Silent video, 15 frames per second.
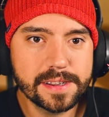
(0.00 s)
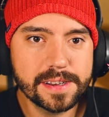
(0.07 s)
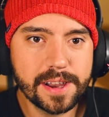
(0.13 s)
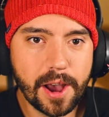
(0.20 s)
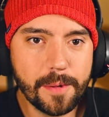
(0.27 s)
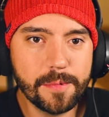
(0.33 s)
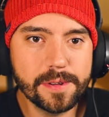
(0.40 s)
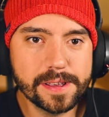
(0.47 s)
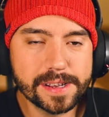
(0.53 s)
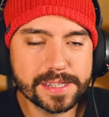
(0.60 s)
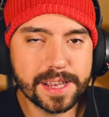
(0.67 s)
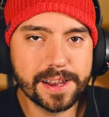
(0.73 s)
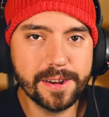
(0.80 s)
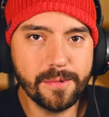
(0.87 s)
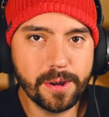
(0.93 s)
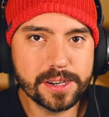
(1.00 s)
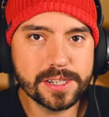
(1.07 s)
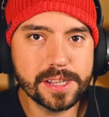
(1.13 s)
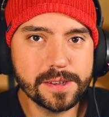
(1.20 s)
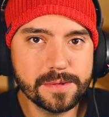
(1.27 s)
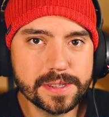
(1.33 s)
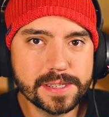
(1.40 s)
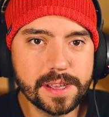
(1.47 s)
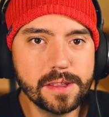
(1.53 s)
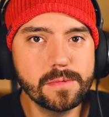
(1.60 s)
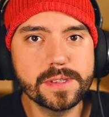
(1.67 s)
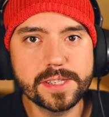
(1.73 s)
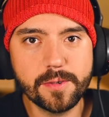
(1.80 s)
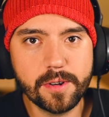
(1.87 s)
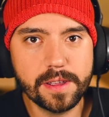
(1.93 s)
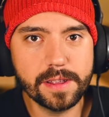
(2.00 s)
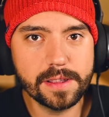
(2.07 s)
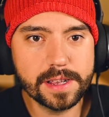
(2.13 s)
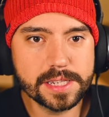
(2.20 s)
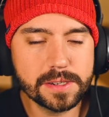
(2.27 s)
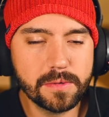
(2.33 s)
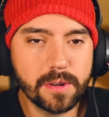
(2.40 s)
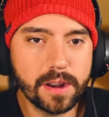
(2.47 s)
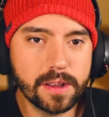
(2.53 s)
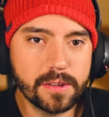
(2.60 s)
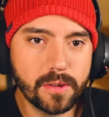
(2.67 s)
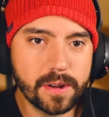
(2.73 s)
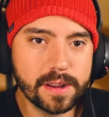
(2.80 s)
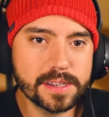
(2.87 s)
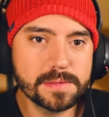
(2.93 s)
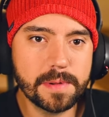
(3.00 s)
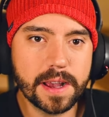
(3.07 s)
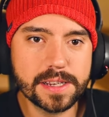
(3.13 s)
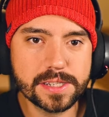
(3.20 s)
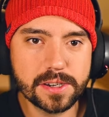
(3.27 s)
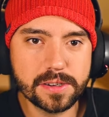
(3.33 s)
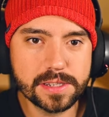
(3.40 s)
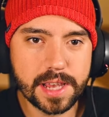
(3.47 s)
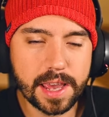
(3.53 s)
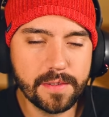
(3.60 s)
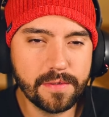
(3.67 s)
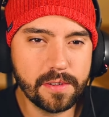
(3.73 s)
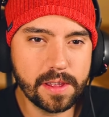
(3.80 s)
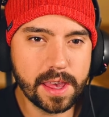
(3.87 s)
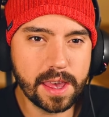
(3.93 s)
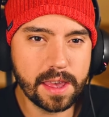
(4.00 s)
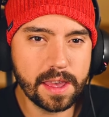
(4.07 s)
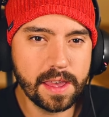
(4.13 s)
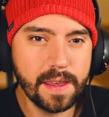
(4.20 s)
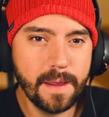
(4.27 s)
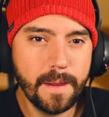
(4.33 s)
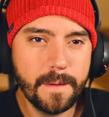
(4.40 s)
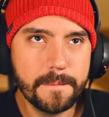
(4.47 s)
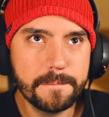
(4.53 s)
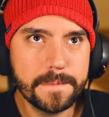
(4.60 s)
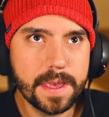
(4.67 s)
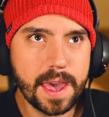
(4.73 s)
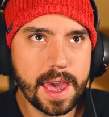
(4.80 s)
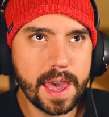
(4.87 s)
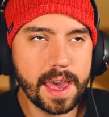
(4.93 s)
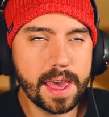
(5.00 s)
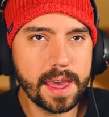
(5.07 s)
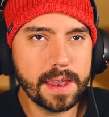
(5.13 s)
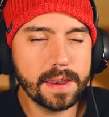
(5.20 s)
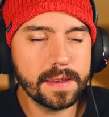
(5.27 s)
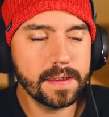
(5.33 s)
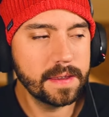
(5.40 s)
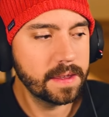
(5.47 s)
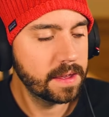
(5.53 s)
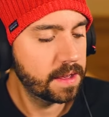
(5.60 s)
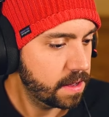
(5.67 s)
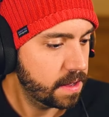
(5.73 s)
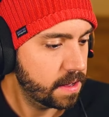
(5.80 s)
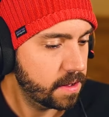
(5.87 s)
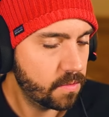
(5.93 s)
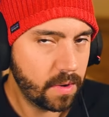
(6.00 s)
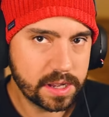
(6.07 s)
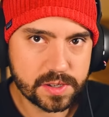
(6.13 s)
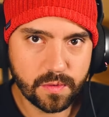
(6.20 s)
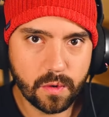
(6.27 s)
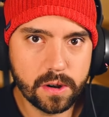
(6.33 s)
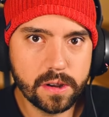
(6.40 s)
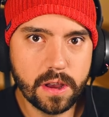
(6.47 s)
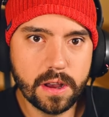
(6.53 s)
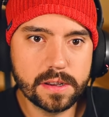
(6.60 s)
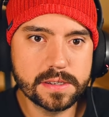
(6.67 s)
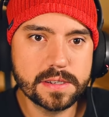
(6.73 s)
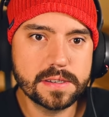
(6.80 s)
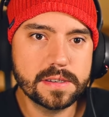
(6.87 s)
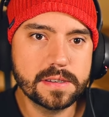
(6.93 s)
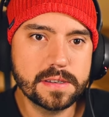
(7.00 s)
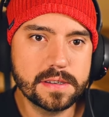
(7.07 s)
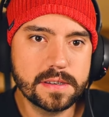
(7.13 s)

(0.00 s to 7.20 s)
Now I'm really excited to watch the other ones. The other ones that were on the list were Inglourious Basterds, Hateful Eight, and Reservoir Dogs.